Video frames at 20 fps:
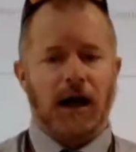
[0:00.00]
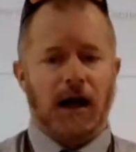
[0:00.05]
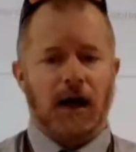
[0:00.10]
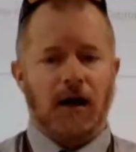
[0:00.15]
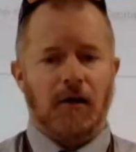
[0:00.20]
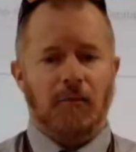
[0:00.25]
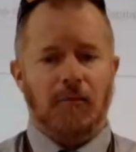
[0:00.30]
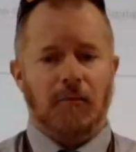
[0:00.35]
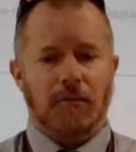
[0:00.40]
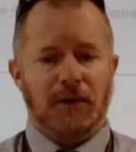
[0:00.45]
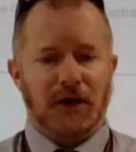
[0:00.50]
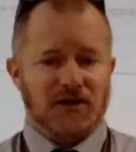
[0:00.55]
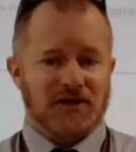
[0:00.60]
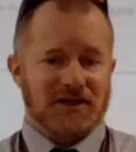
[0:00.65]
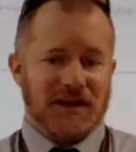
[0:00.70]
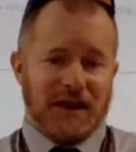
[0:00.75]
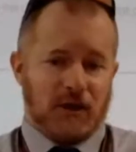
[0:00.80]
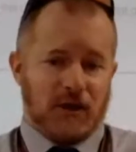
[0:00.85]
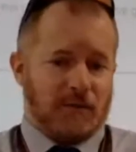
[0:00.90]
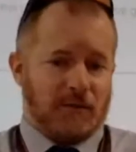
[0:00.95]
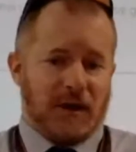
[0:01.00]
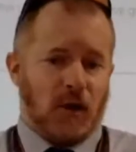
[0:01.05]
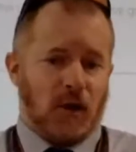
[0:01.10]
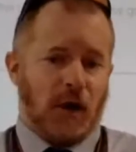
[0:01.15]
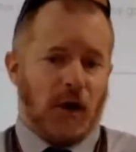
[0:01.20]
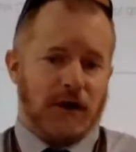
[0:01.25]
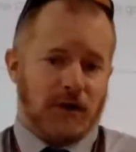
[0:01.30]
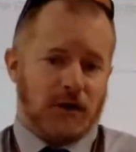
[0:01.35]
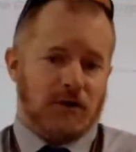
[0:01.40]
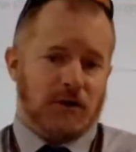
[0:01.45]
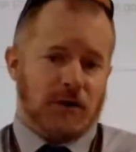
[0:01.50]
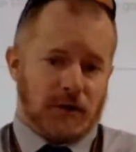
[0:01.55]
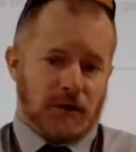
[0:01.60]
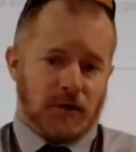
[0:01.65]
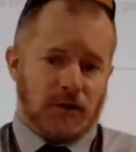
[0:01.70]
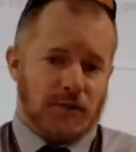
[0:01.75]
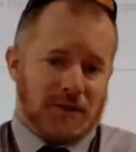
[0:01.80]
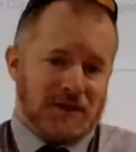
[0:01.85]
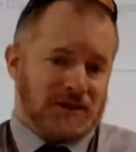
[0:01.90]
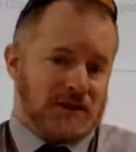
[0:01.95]
because that could be quite a good little
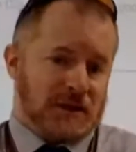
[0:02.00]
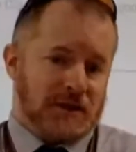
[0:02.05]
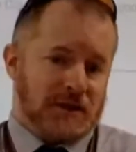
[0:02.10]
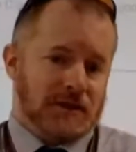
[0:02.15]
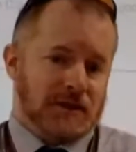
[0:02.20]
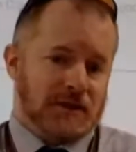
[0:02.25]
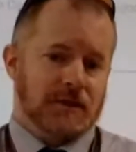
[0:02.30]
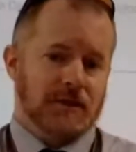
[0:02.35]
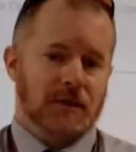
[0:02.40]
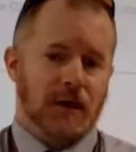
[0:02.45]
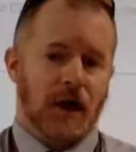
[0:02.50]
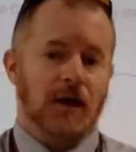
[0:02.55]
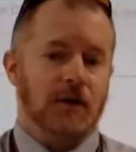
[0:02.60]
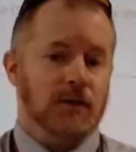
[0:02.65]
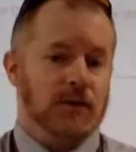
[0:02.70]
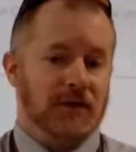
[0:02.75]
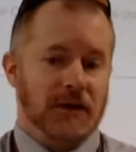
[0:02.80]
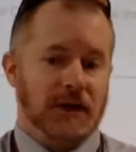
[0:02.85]
business, I would think.